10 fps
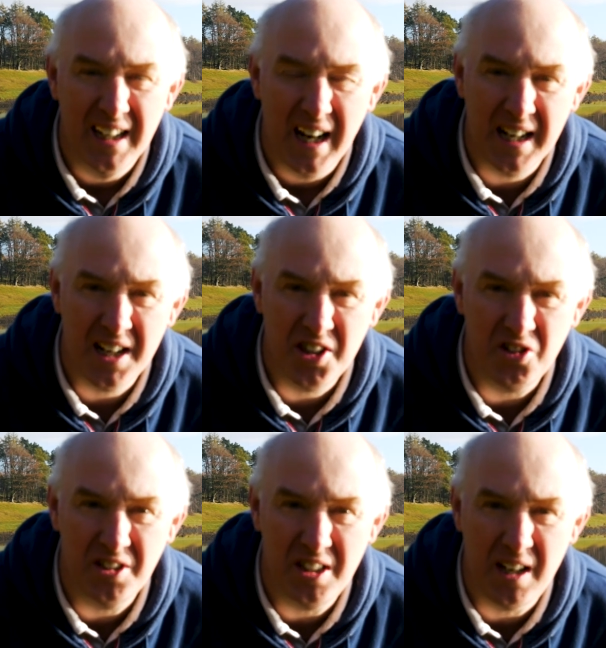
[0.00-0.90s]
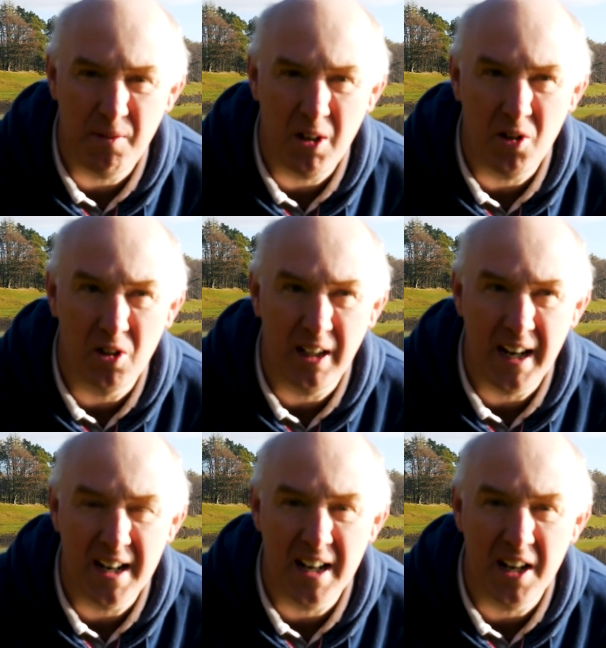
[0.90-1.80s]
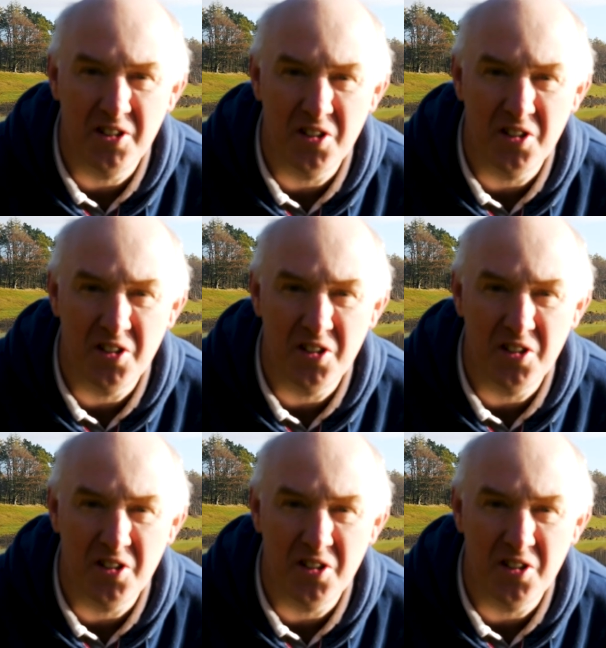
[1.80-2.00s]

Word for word: and I thought today we could learn how